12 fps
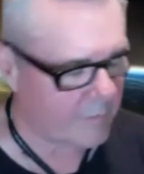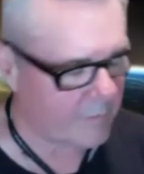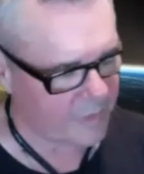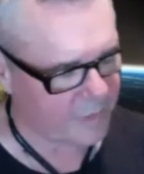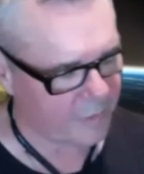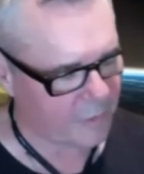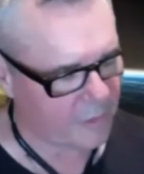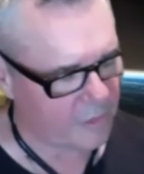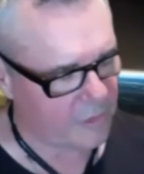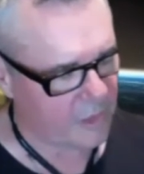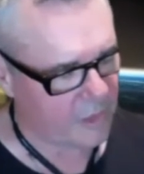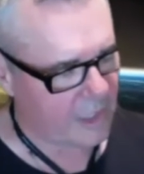
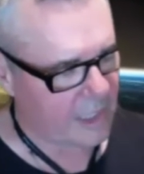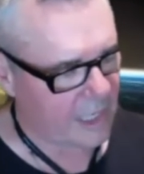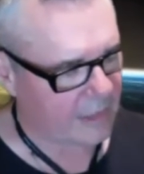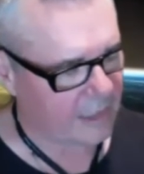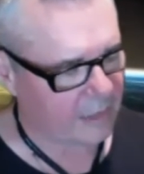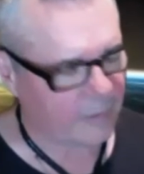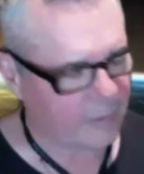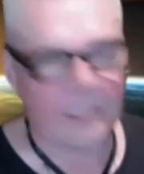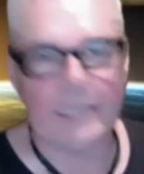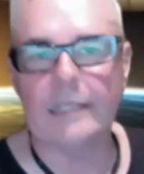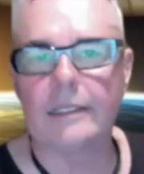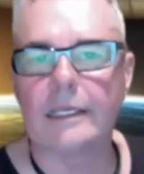through a little bit of
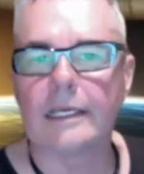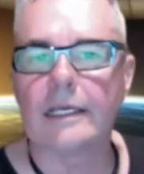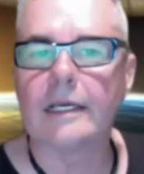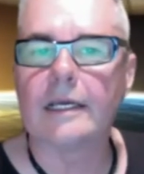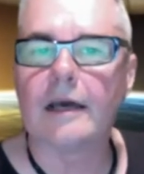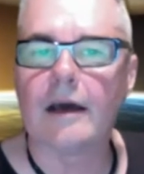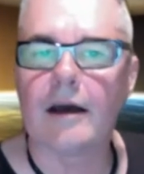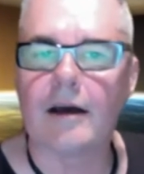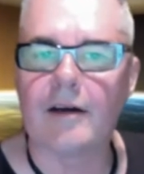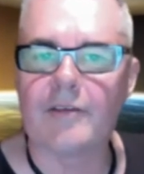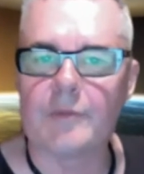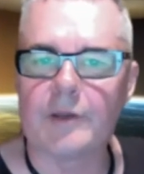healing,
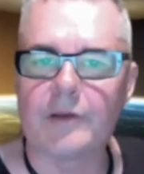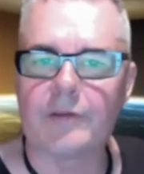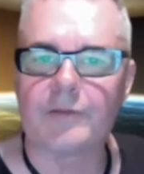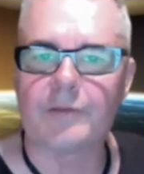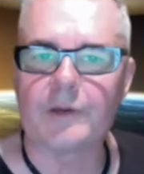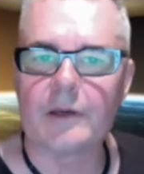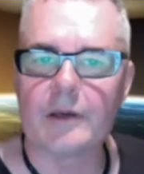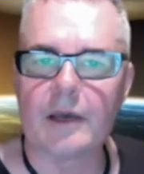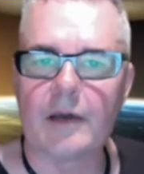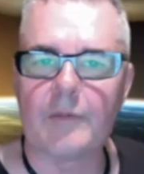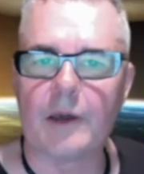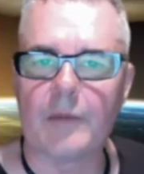of a
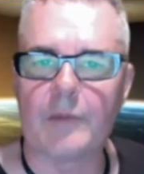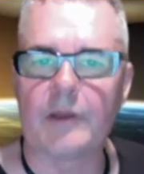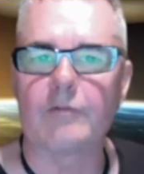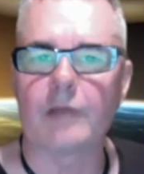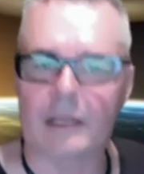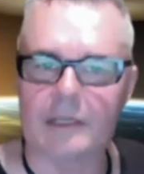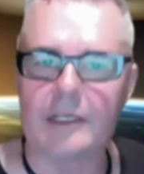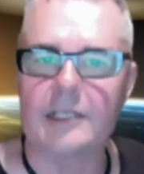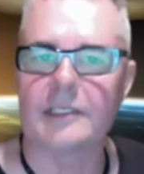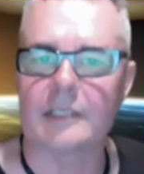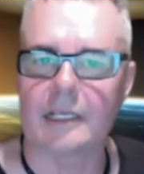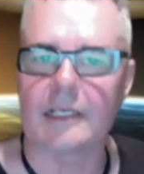bit of
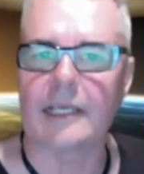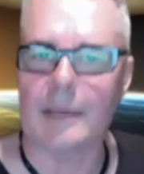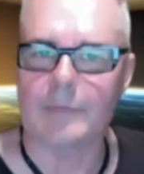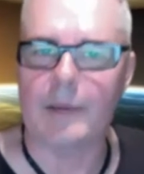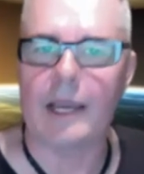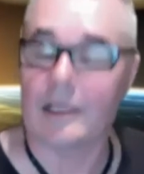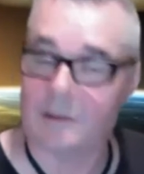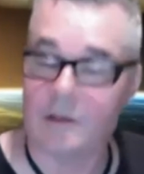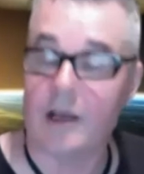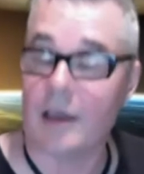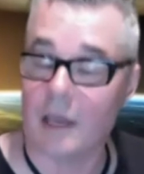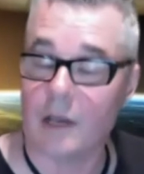recognition that came back.
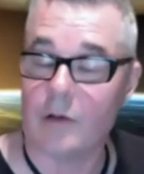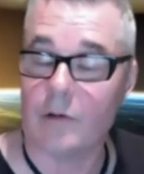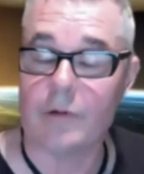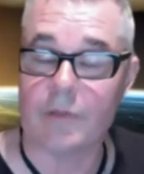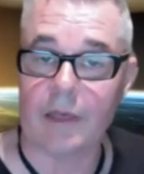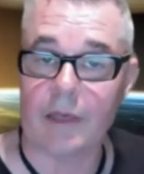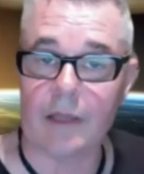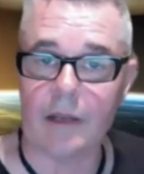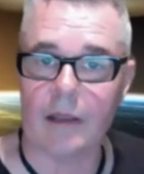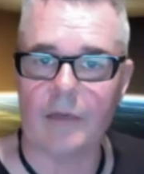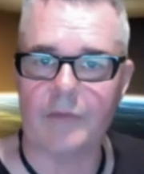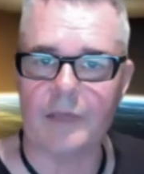I agree with that.
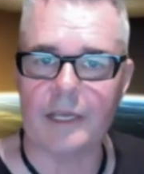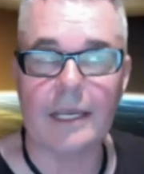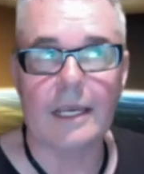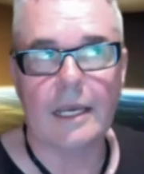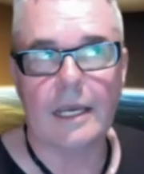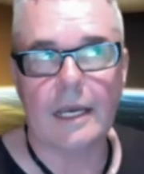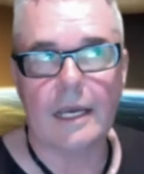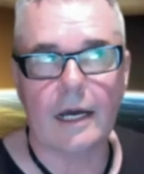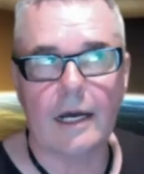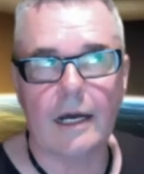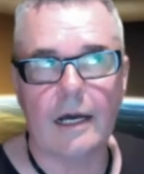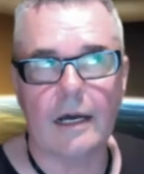I think
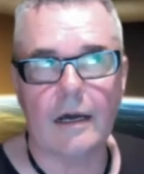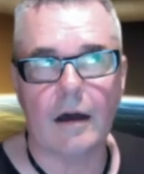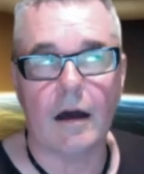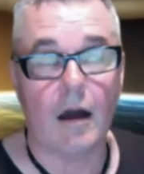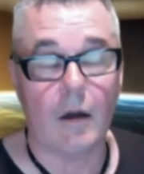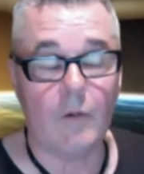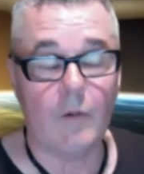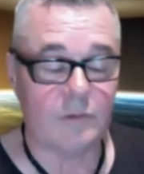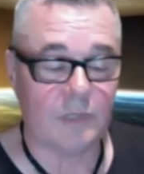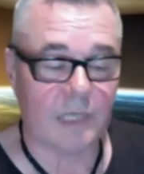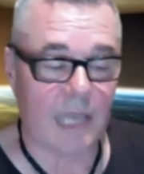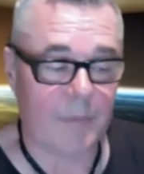I was
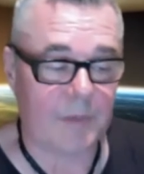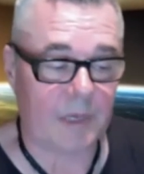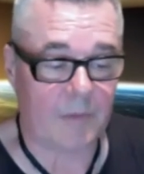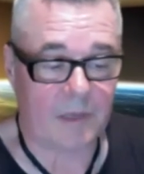really happy. I mean,